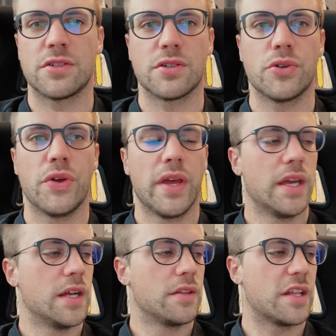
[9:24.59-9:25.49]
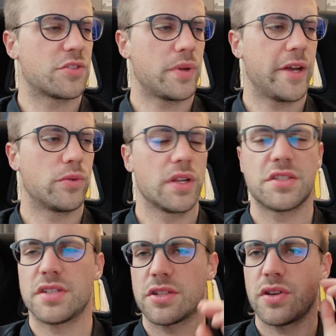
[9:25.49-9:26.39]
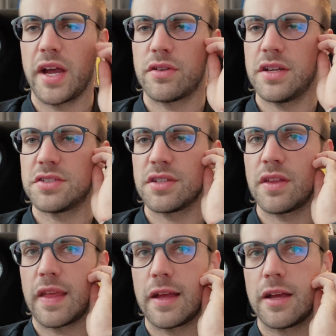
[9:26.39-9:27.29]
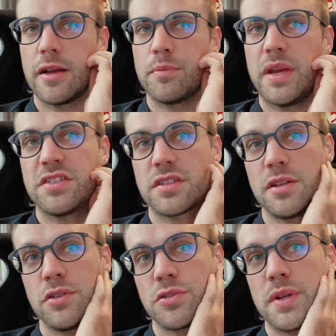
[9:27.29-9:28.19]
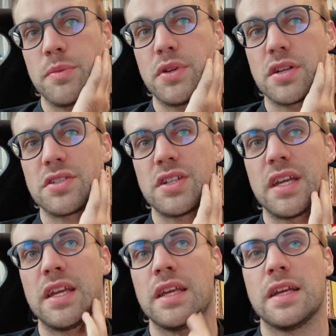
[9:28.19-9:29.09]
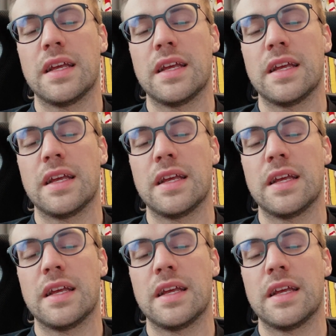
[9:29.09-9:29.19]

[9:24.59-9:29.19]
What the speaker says: So that's why I really stick to iRacing, basically as well, because they